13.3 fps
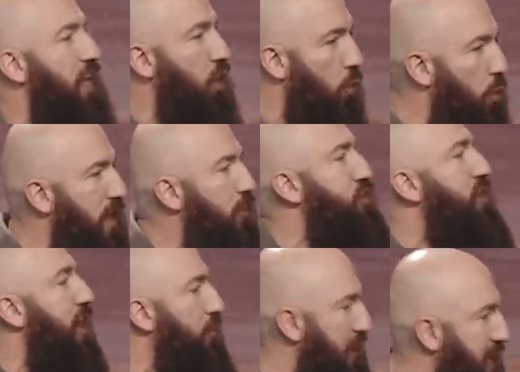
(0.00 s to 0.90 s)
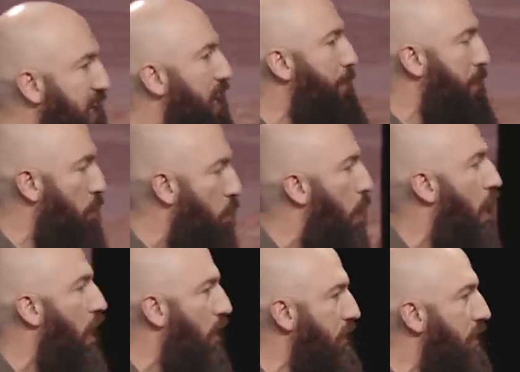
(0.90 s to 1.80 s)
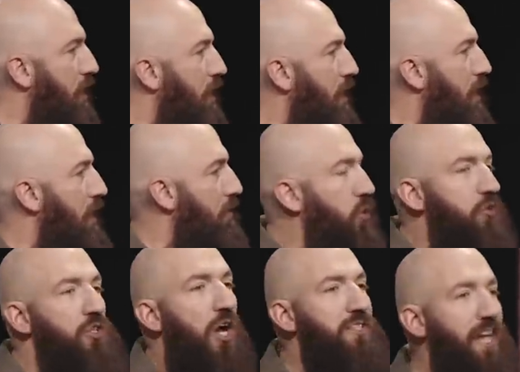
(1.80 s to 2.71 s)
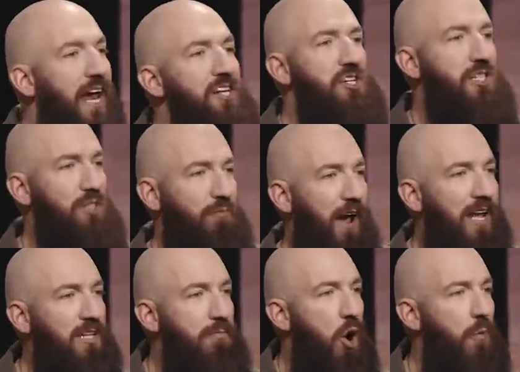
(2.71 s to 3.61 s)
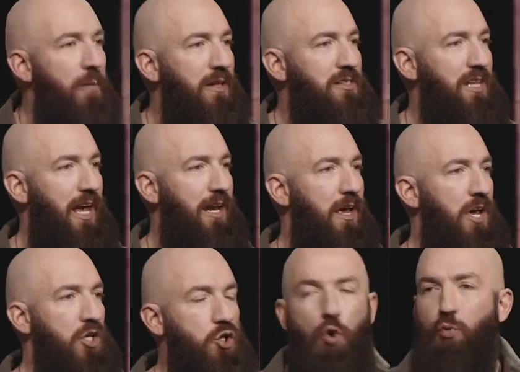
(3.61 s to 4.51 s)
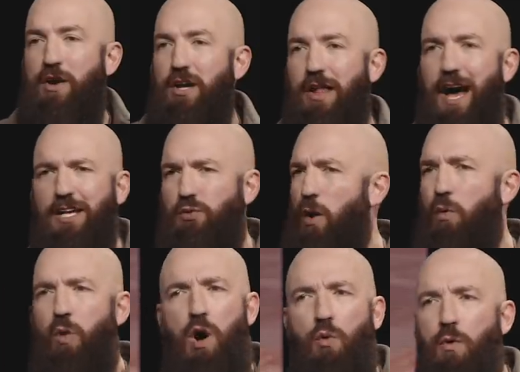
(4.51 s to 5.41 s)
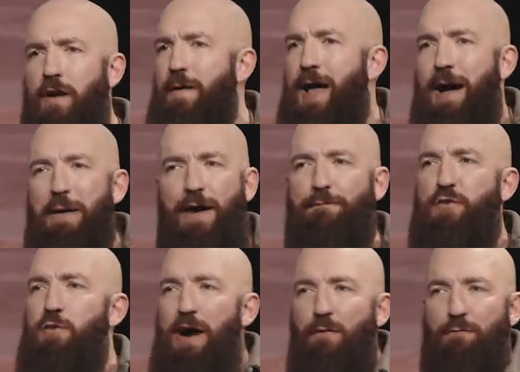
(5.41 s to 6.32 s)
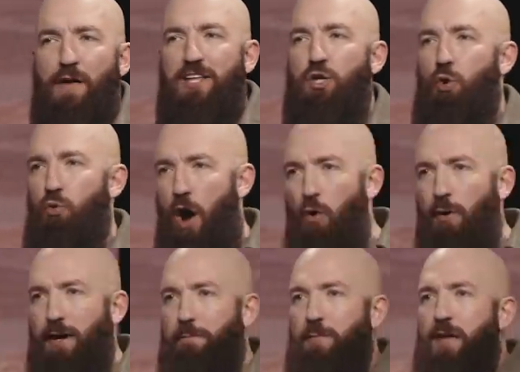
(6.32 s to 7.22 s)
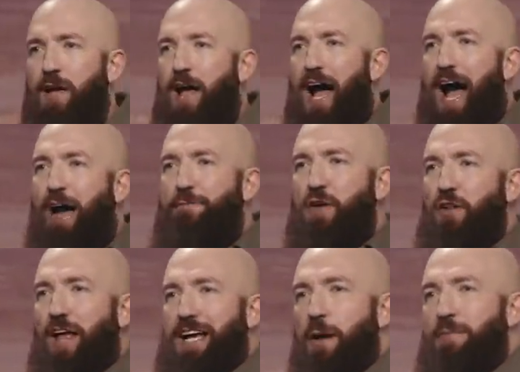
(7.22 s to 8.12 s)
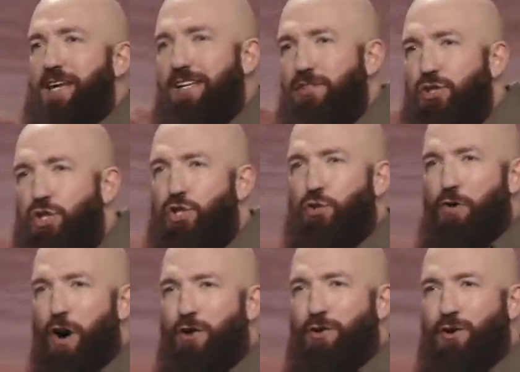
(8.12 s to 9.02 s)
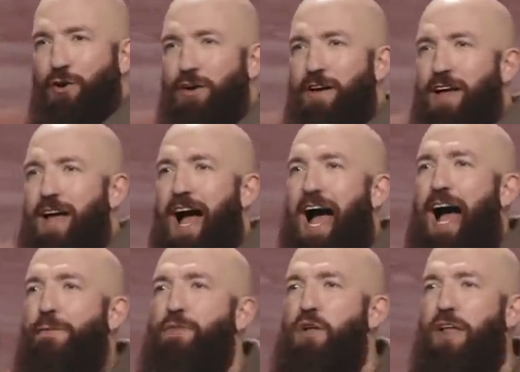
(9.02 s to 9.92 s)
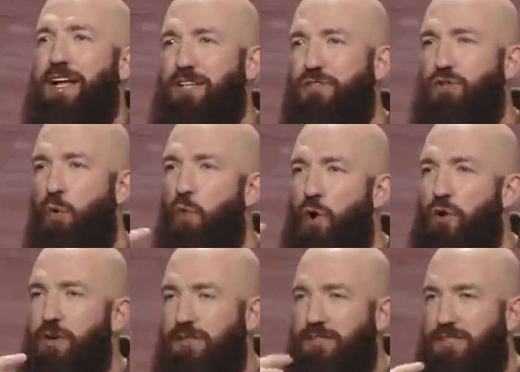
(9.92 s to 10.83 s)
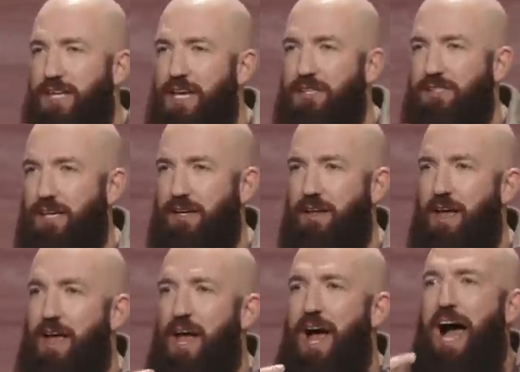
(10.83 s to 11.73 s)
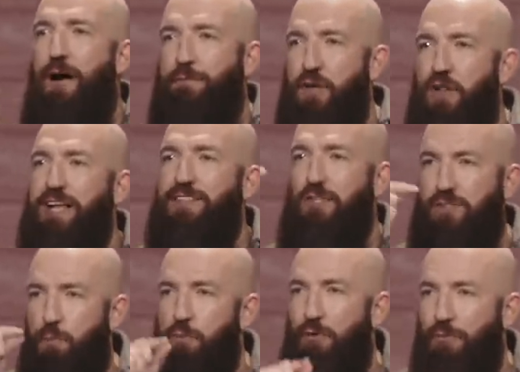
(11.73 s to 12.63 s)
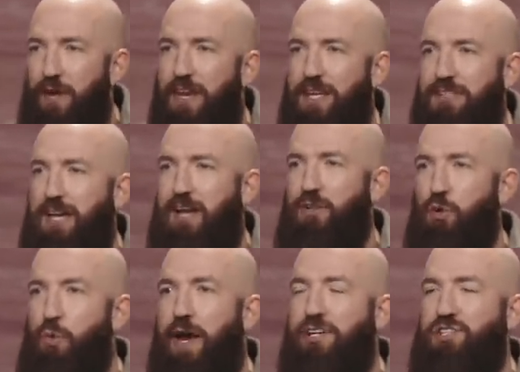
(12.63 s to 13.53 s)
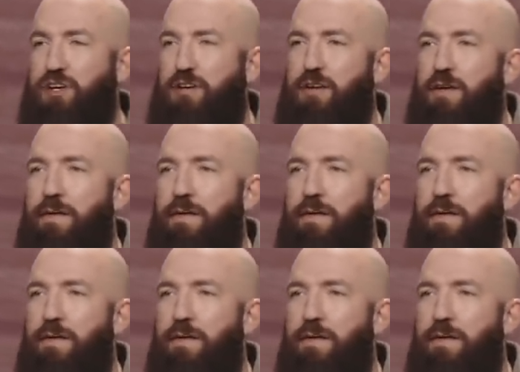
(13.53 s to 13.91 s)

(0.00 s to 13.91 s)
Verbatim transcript: in a wheelchair to get up and walk, there's audacious faith moments that you'll realize, whoa, whoa, I feel my faith growing. I feel like I'm getting stronger. I feel like there's a word in season. I feel like there's a prophetic declaration.